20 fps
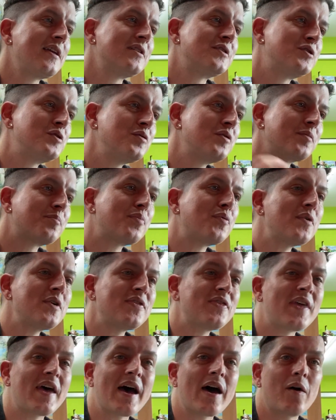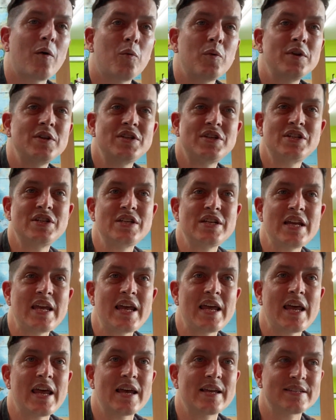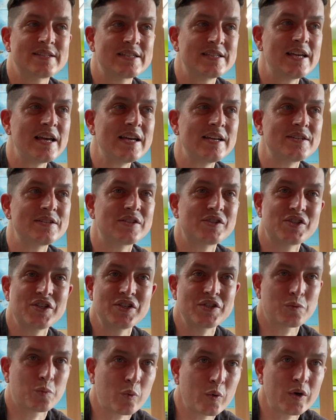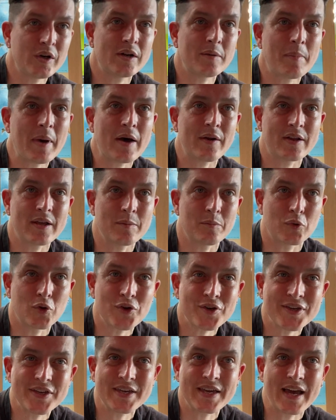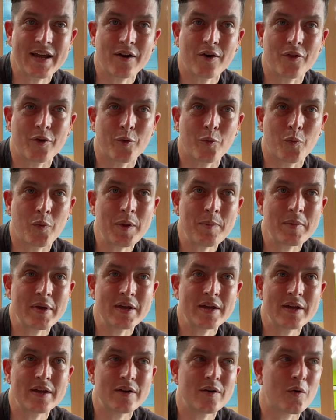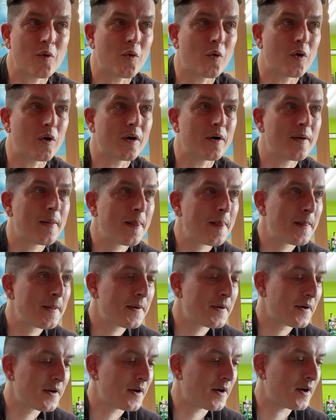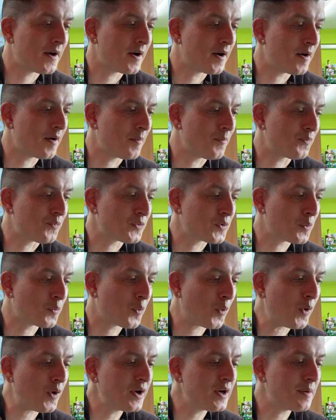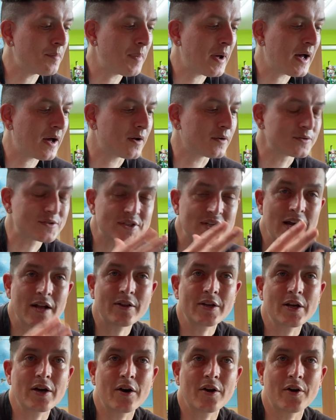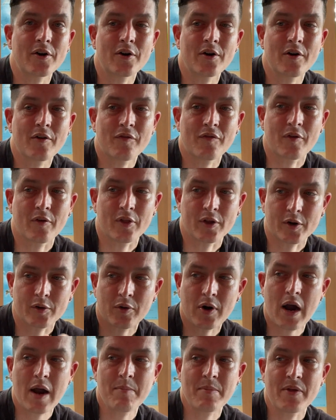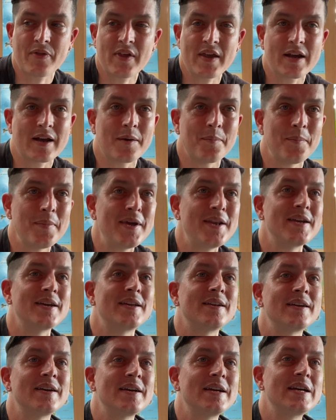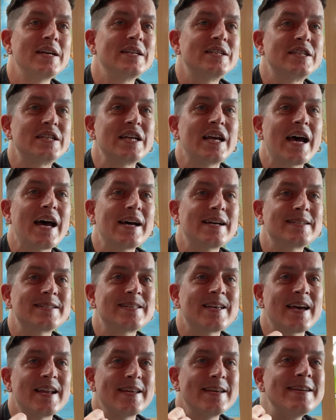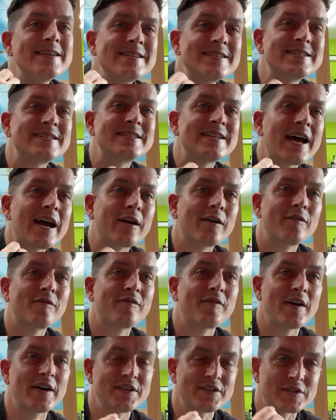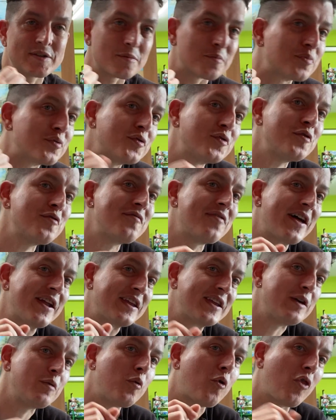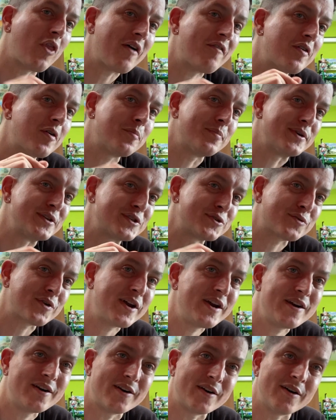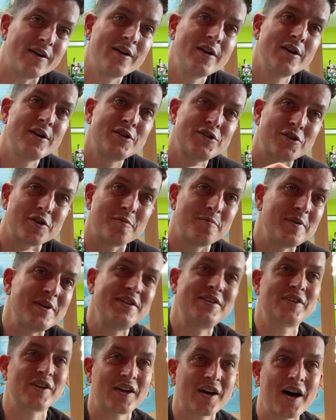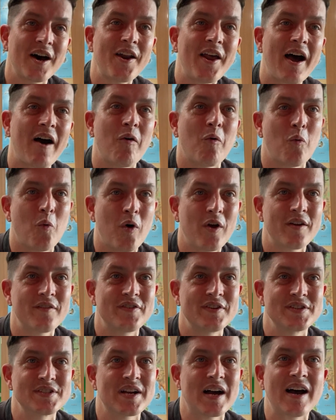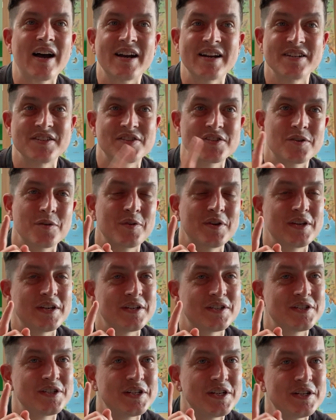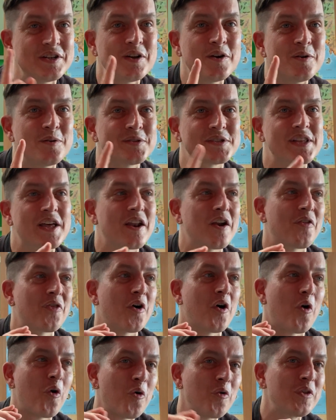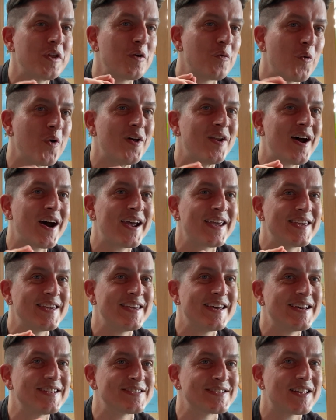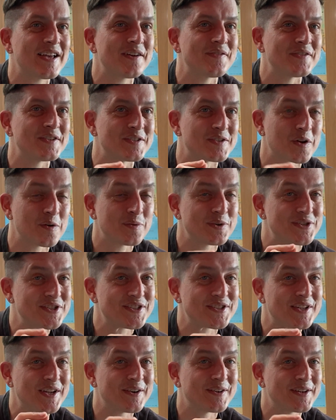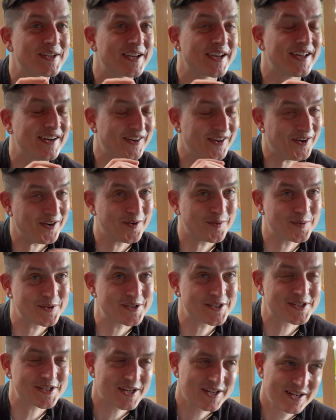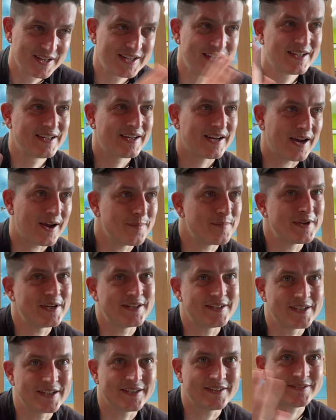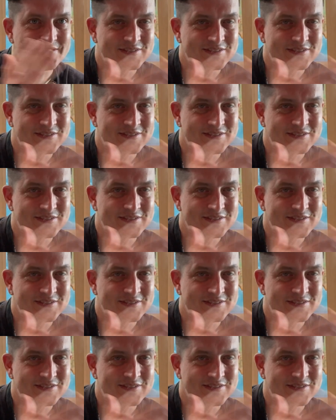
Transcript: to the point that when she says she's worried about him looking at other women, or worried about telling on her for the crime that they committed, she asks that his sacrifice to prove that he will never betray her should be to cut out one of his eyes, so she knows that the only one eye he has left is always staring at her. Which, I mean,